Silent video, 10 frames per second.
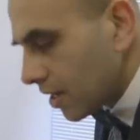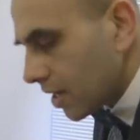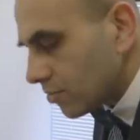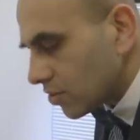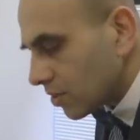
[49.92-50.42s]

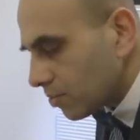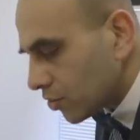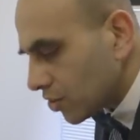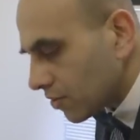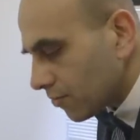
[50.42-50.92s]
And then I got
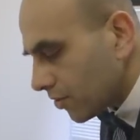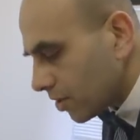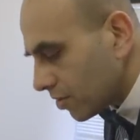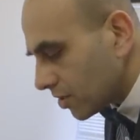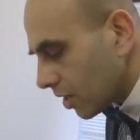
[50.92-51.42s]
to
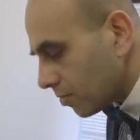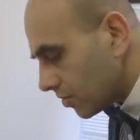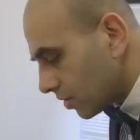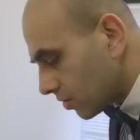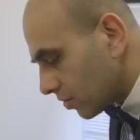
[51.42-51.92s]

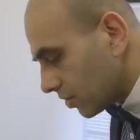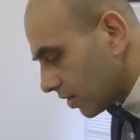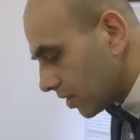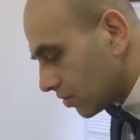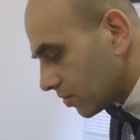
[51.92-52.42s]
at
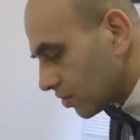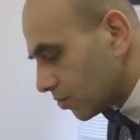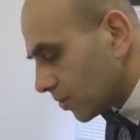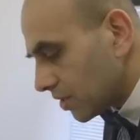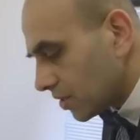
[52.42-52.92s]
48
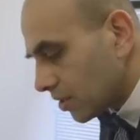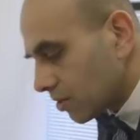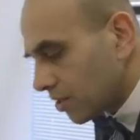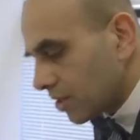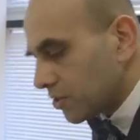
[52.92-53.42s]

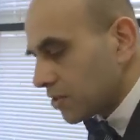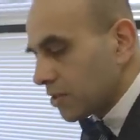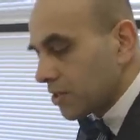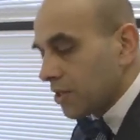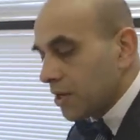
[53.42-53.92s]
and it
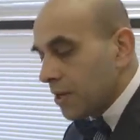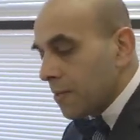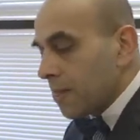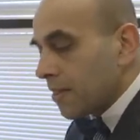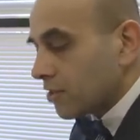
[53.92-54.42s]
was quite
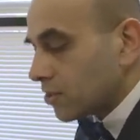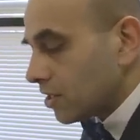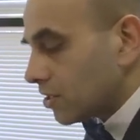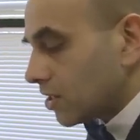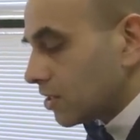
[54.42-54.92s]
bad. I was on
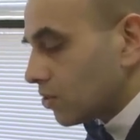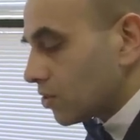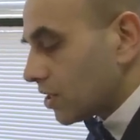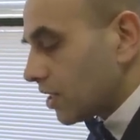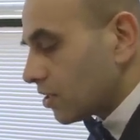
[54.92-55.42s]
quite a lot of
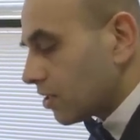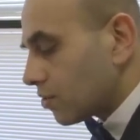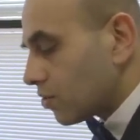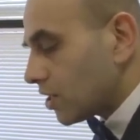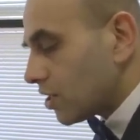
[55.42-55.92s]
medication
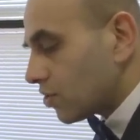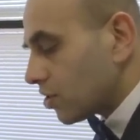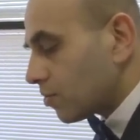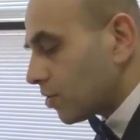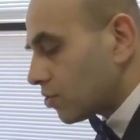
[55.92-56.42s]
to,
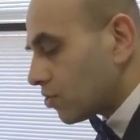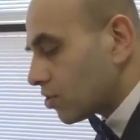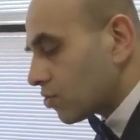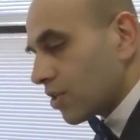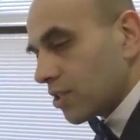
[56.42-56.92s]
for, for, the,